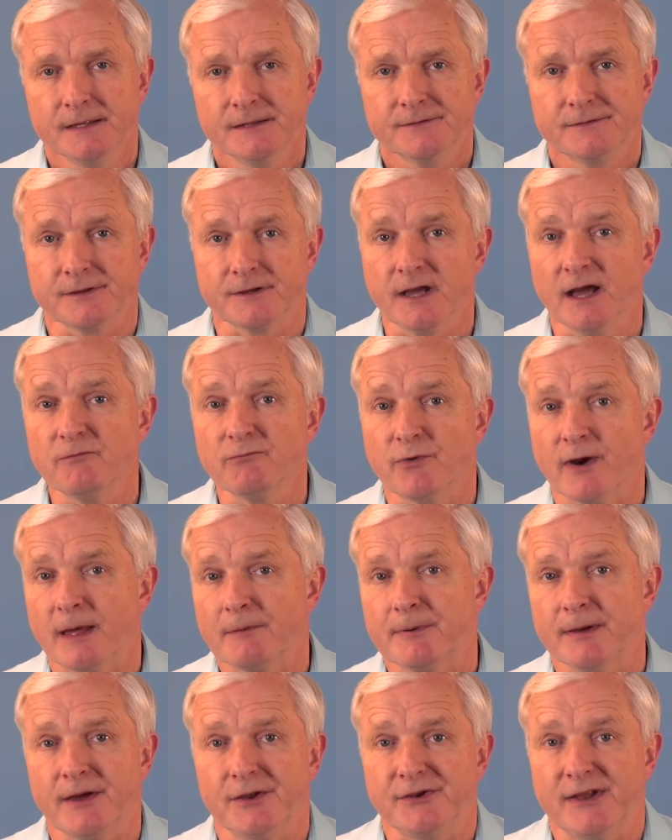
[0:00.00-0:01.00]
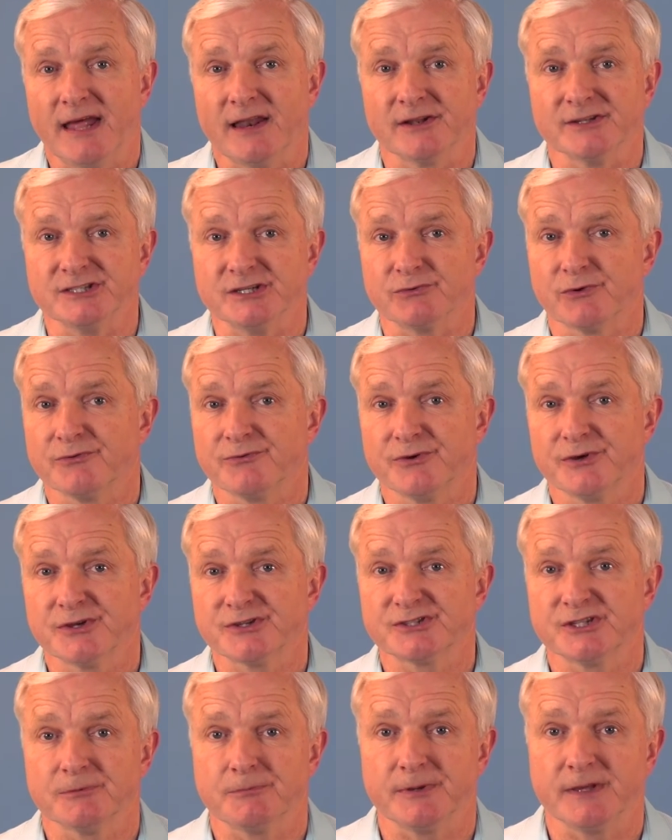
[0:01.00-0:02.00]
The gum wrapper analogy
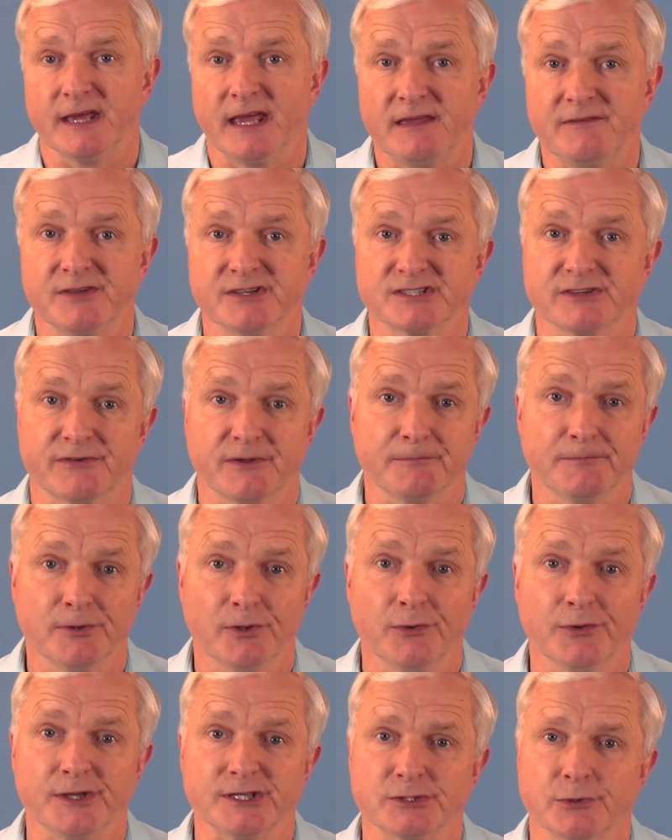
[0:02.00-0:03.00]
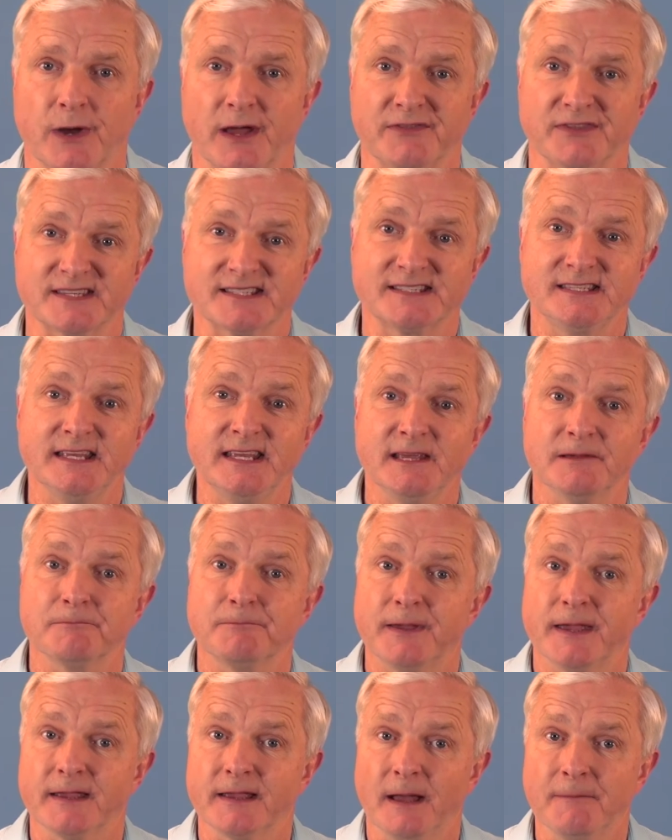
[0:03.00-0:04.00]
refers to the behaviors of employees who either see and
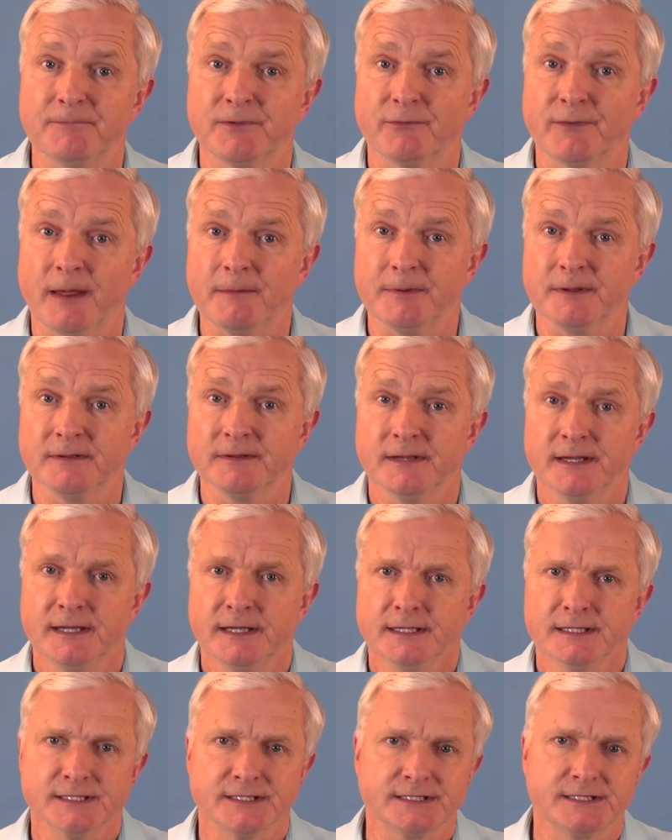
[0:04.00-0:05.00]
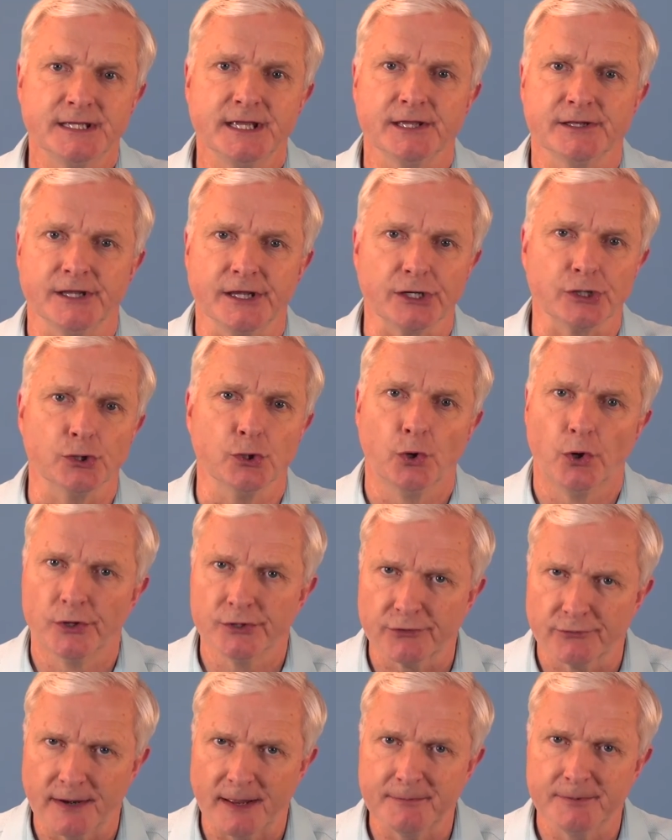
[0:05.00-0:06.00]
pick up the wrapper, see and ignore
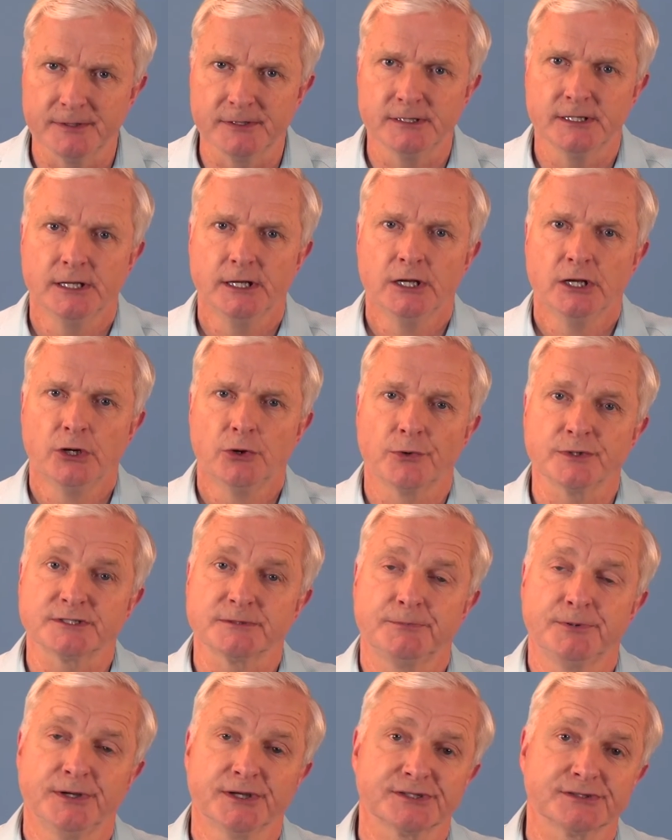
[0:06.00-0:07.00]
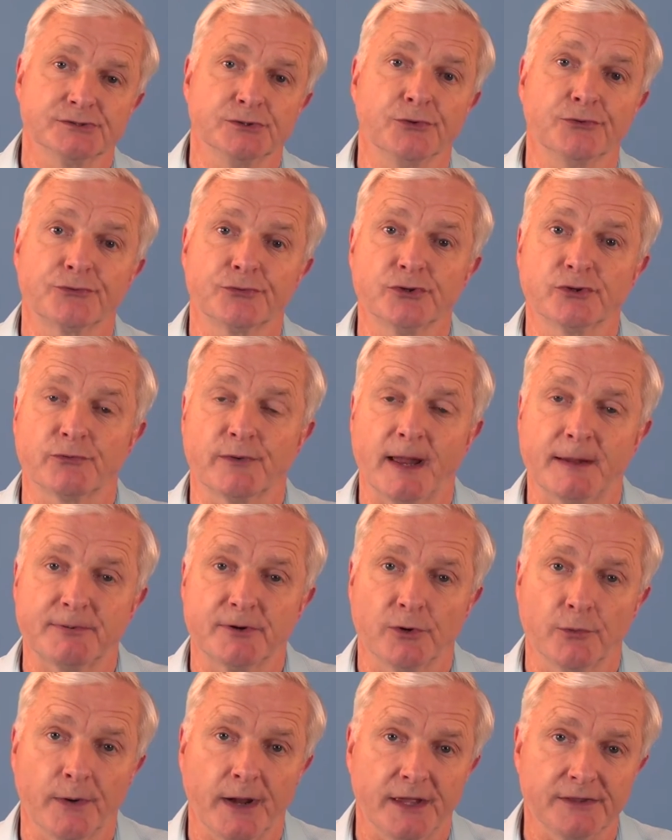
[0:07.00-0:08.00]
the wrapper, or is the person who threw the
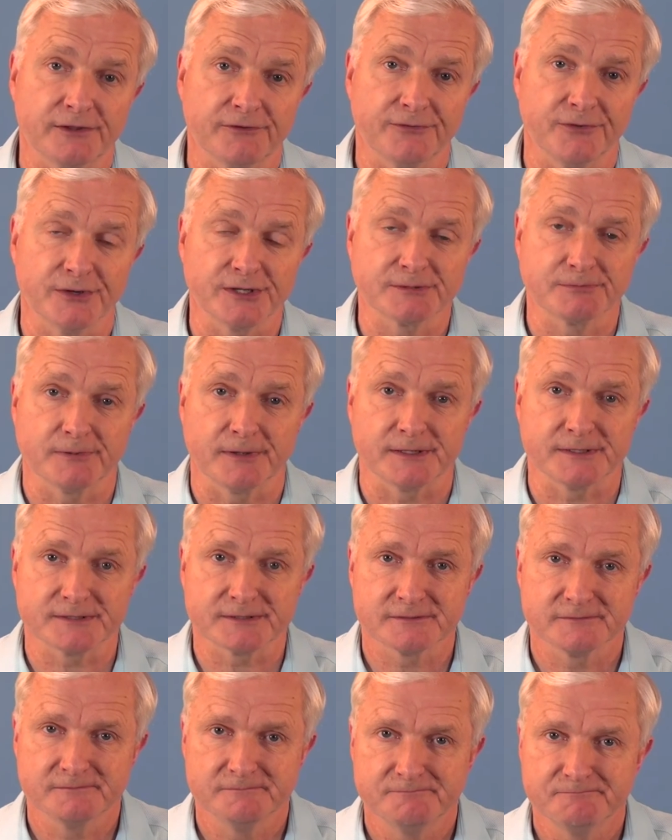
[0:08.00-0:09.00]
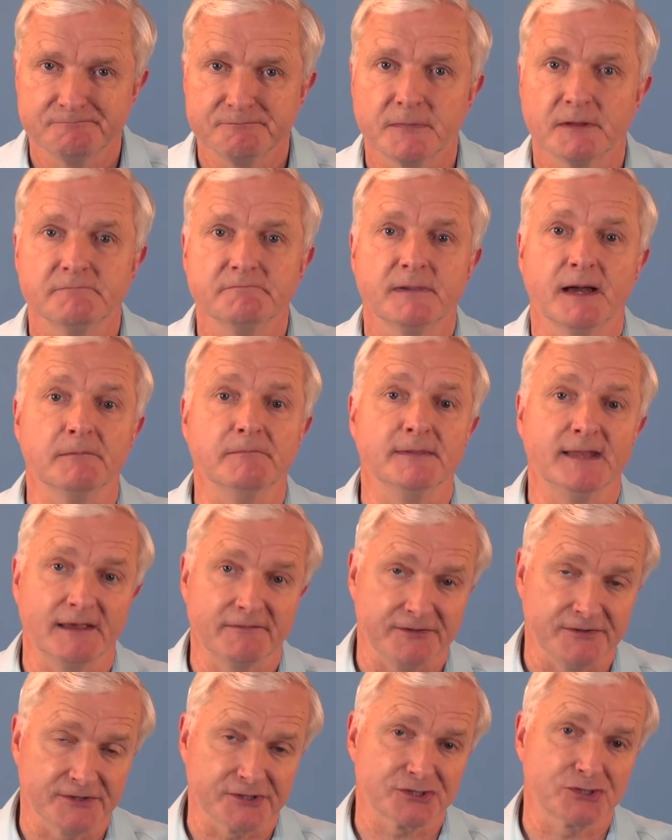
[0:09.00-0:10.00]
wrapper away in the first place. I'm
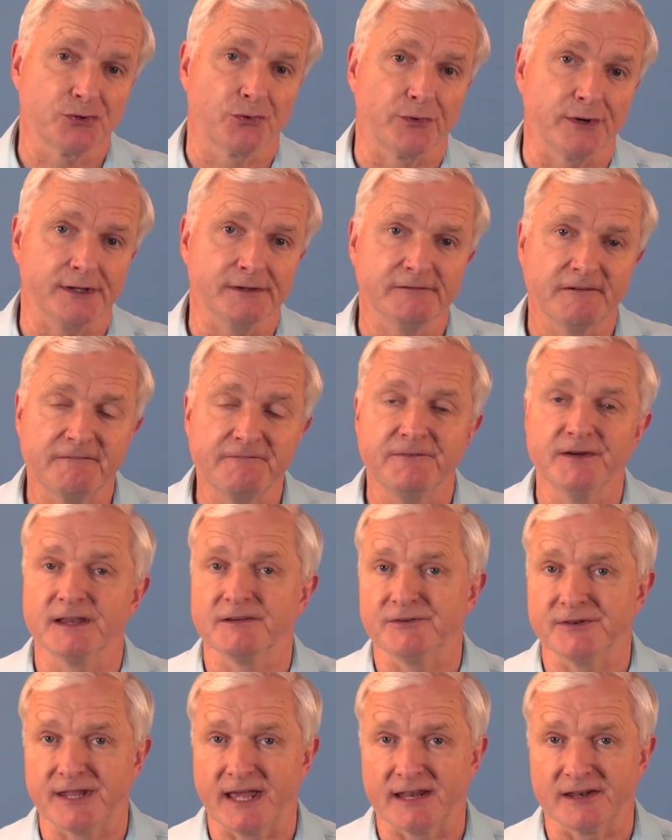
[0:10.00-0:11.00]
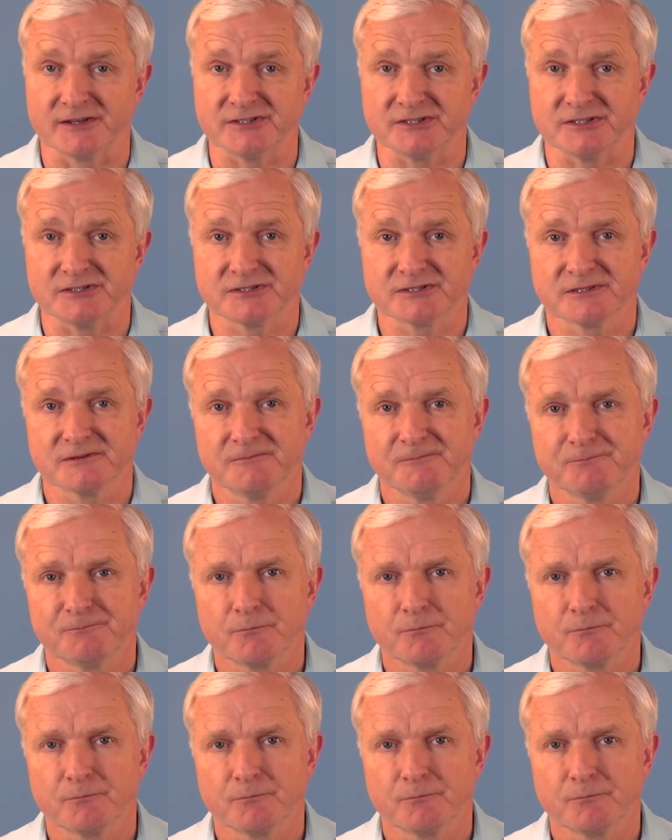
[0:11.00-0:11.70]
loving the story, full of analogies.